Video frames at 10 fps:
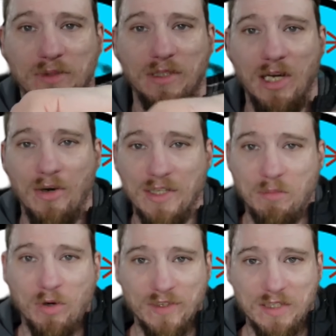It's
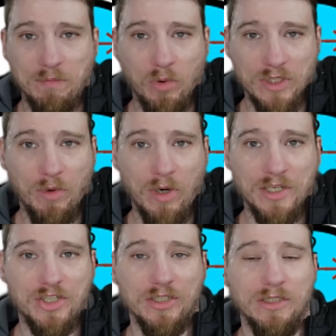more of a sports
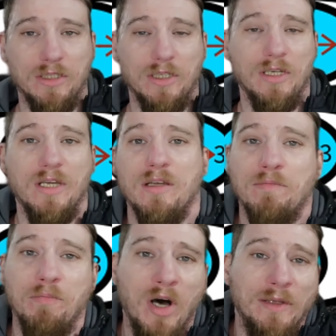watch,
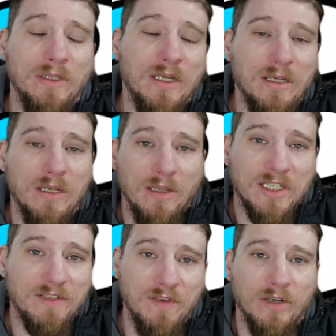but it
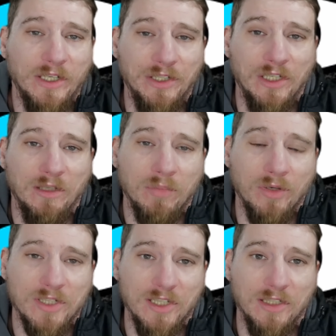looks very good in
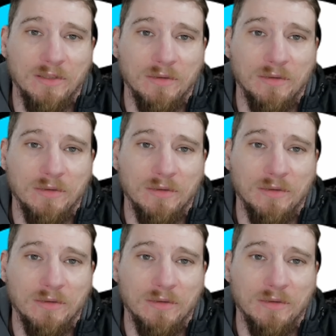person.